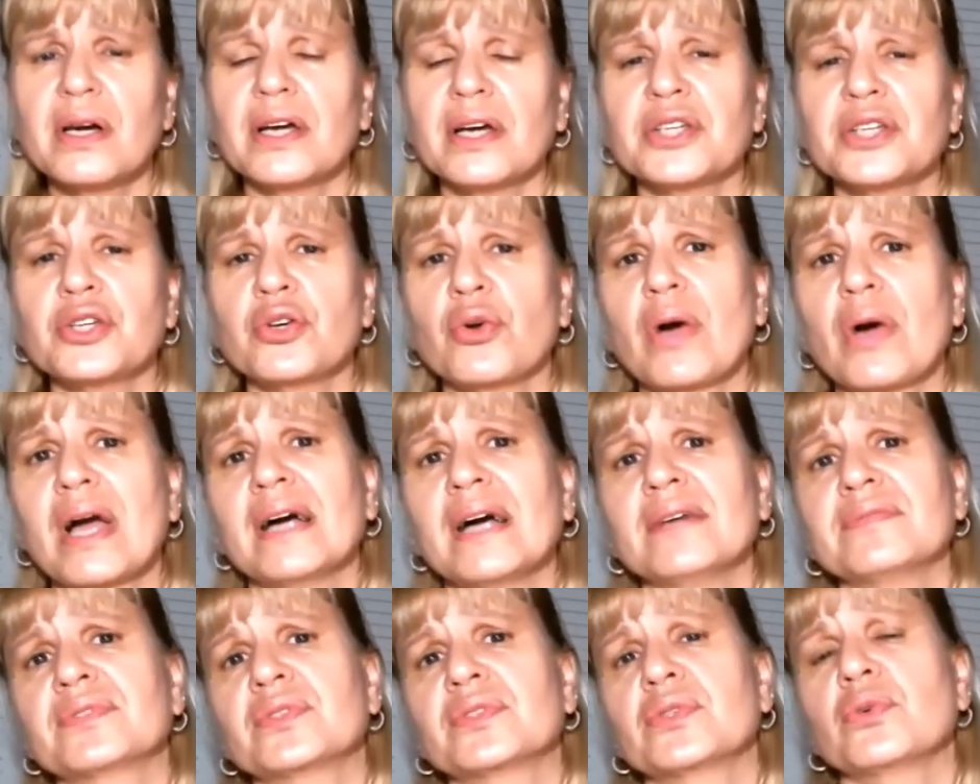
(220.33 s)
you know
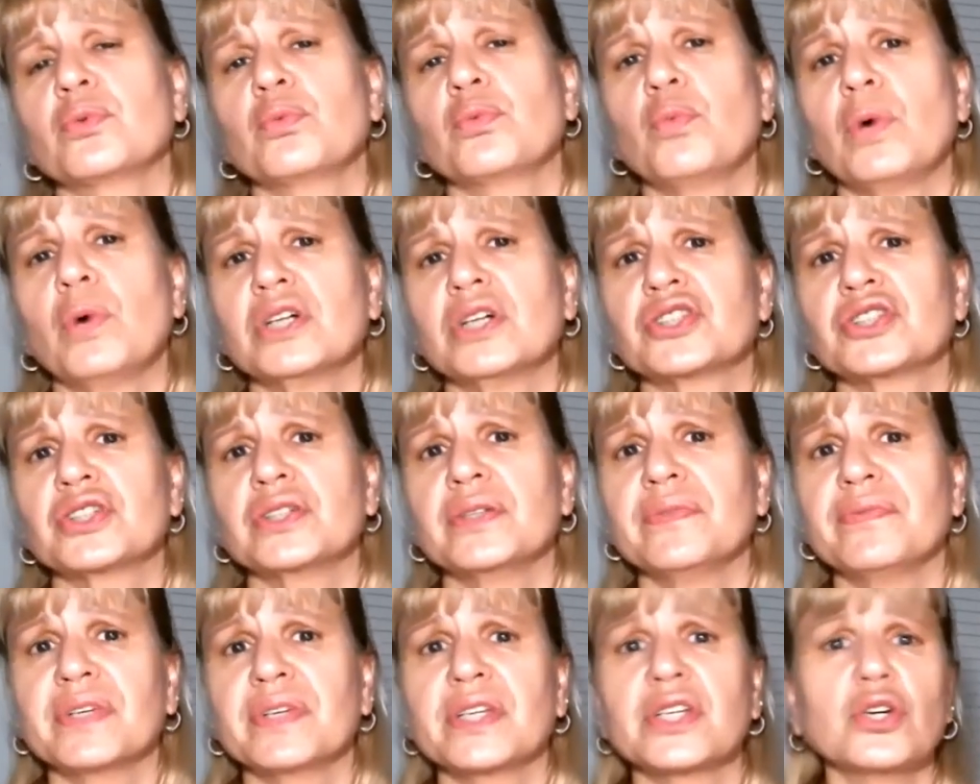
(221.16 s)
after watching
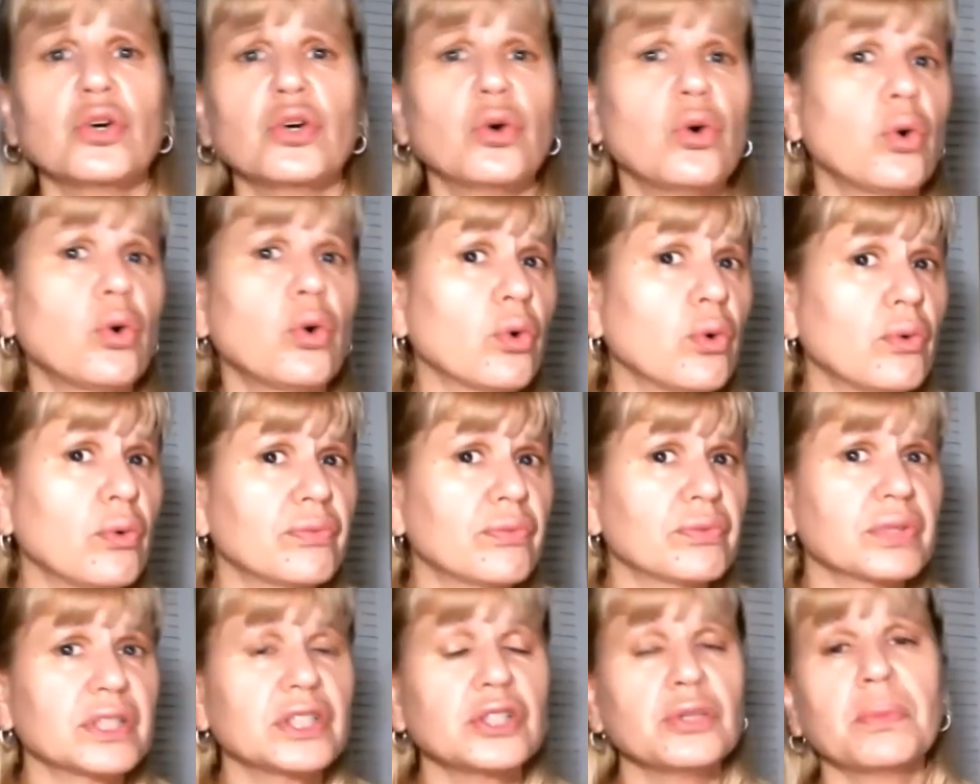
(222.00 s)
a video or
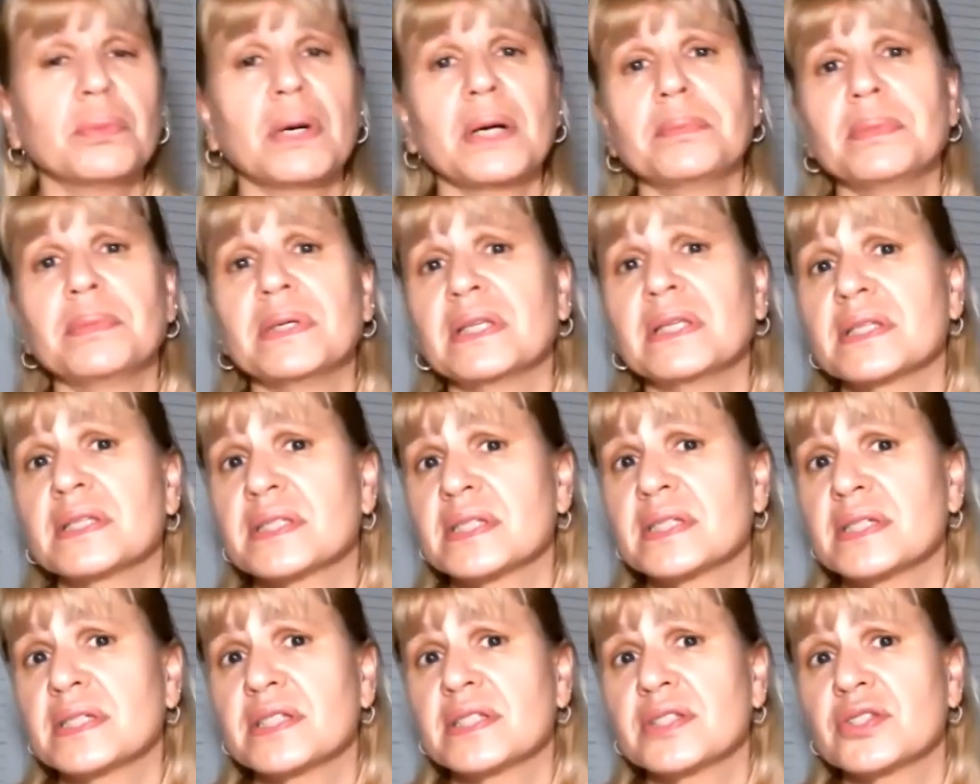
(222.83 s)
hopefully you might be
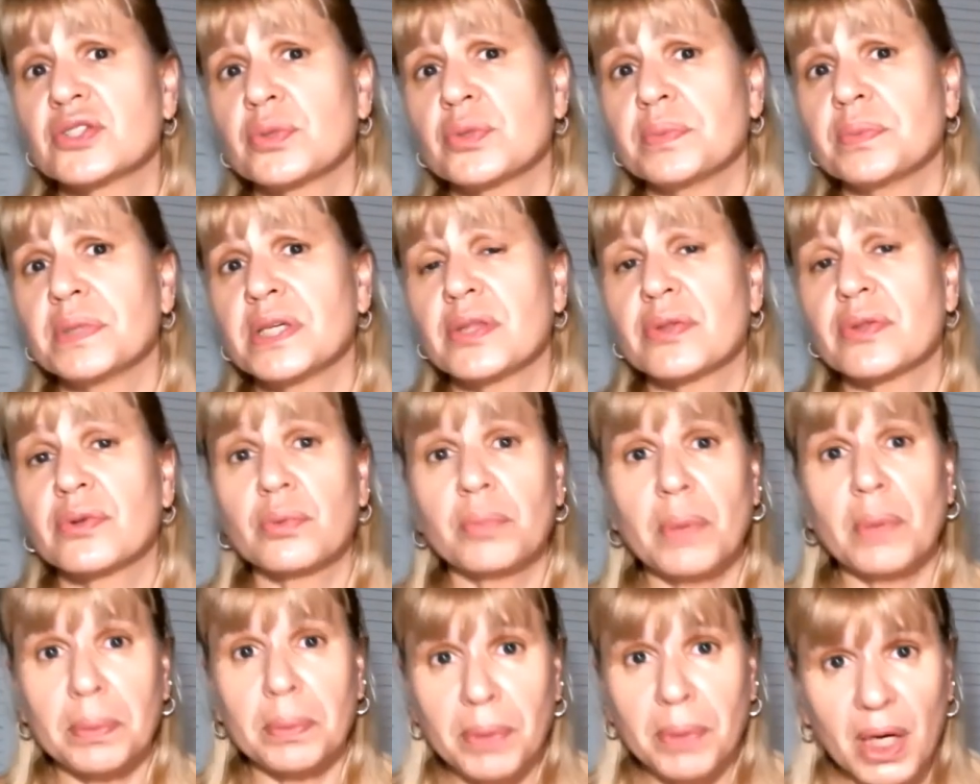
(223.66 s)
listening to me through
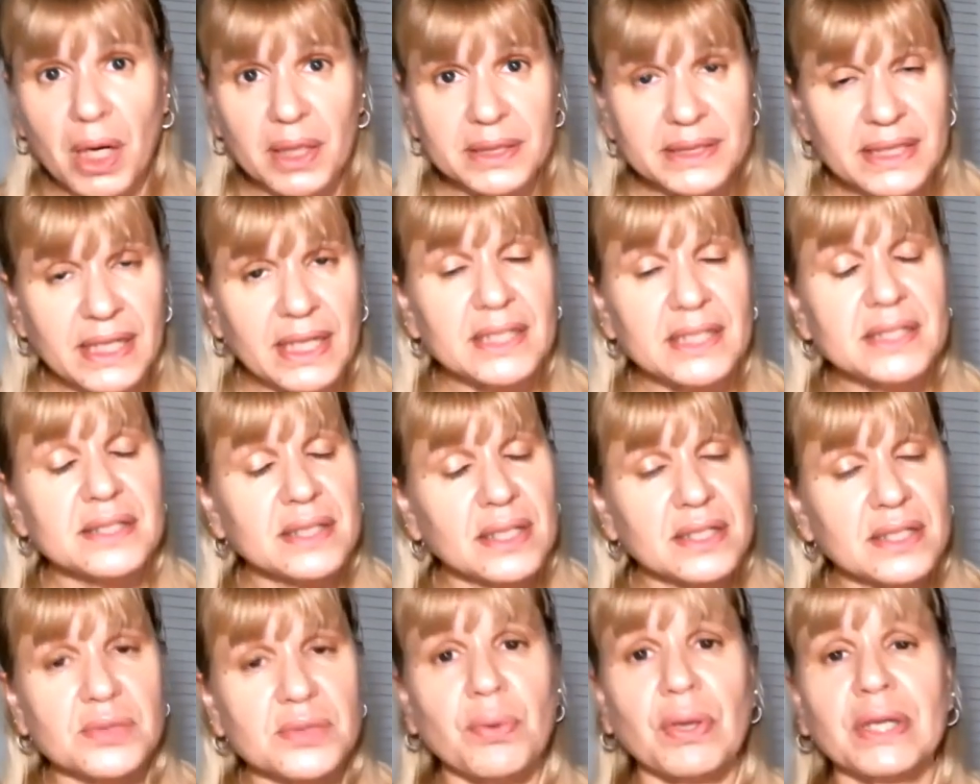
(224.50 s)
my podcast
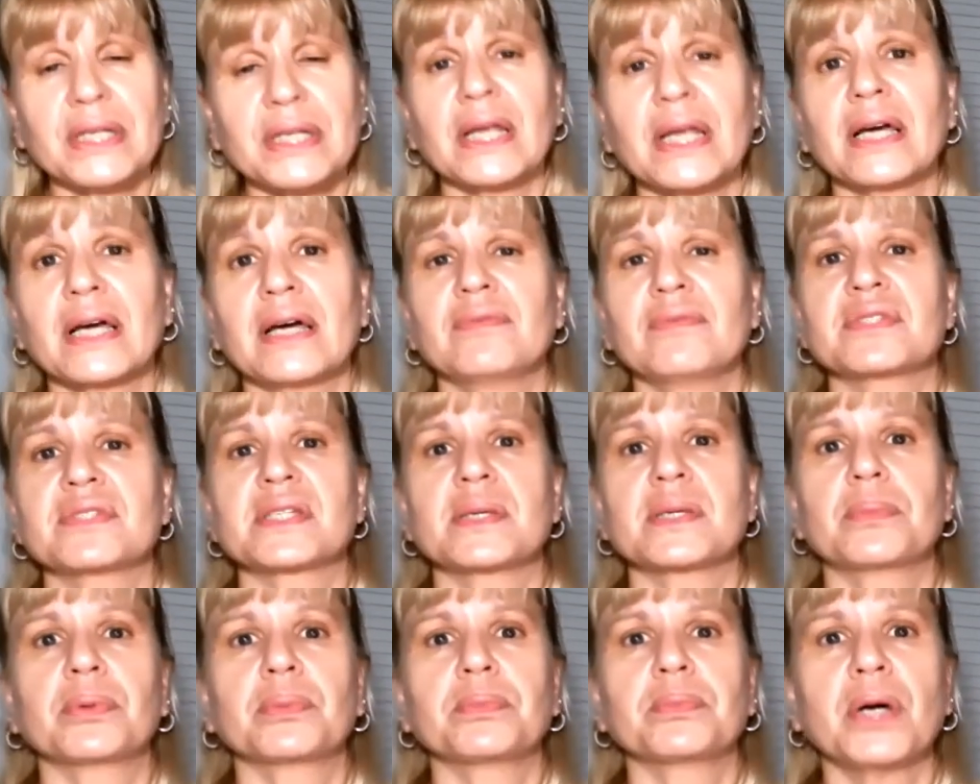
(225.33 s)
that's right i have a
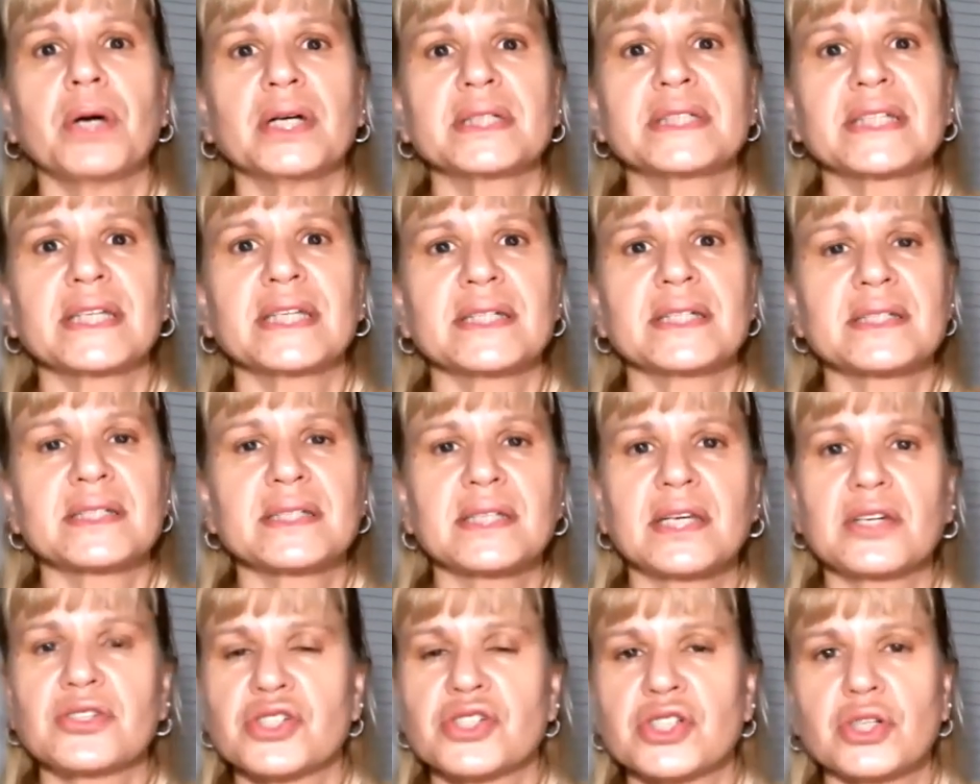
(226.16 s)
separate podcast
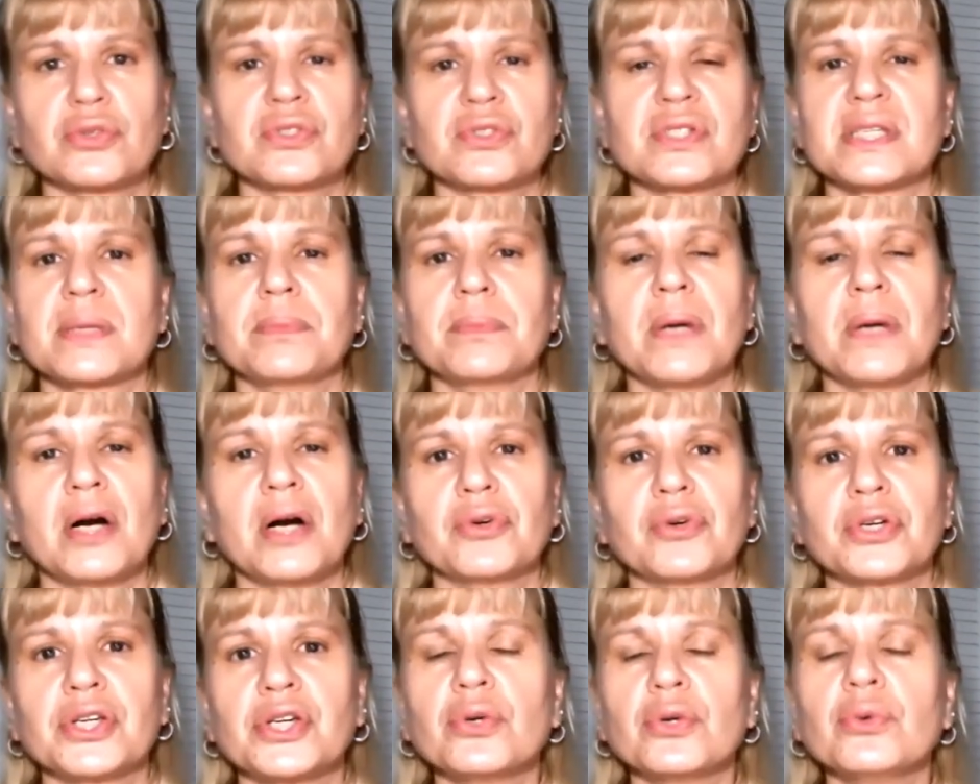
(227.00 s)
that i share the same
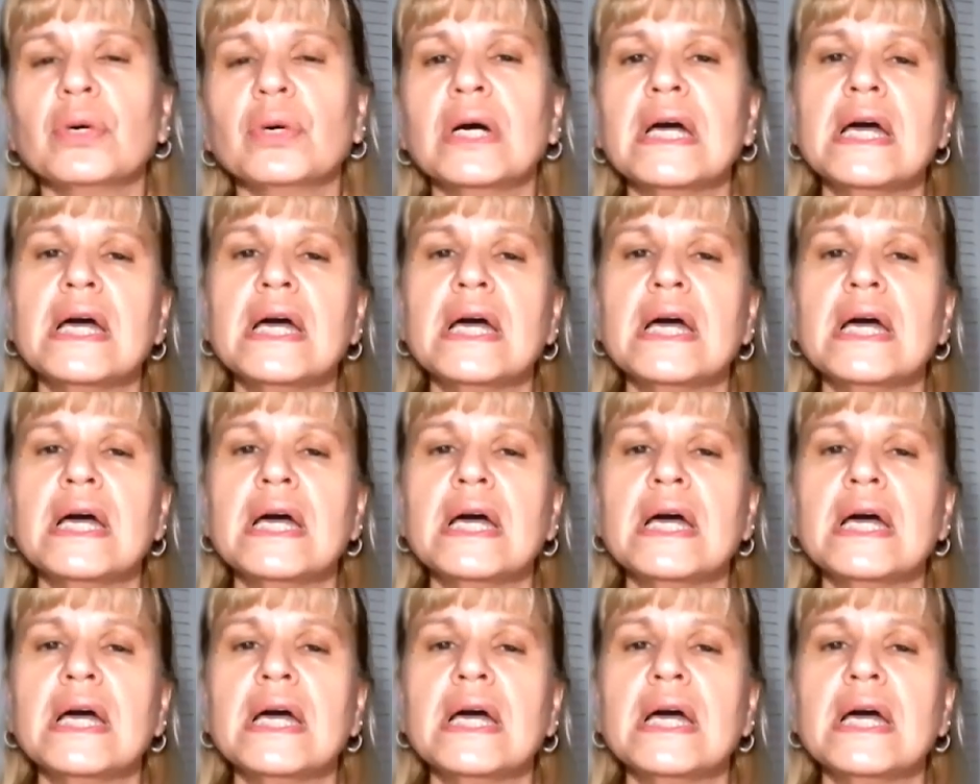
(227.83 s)
audio